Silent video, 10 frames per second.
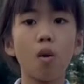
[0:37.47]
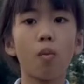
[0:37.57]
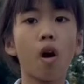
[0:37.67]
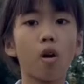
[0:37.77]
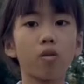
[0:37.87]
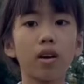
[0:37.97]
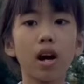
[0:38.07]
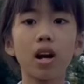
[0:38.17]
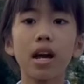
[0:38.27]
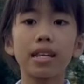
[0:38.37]
Moreover,
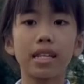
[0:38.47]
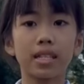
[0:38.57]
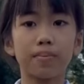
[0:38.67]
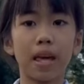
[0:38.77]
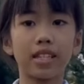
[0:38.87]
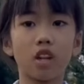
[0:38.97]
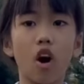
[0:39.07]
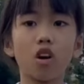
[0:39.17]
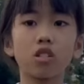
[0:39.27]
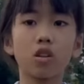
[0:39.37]
this place
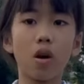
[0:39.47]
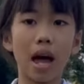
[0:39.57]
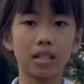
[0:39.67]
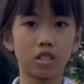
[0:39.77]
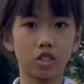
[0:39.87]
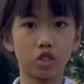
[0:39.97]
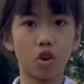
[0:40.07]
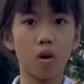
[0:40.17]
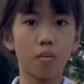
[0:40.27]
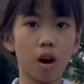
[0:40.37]
also has a
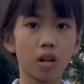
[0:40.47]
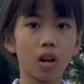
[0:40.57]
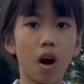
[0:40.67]
strong mark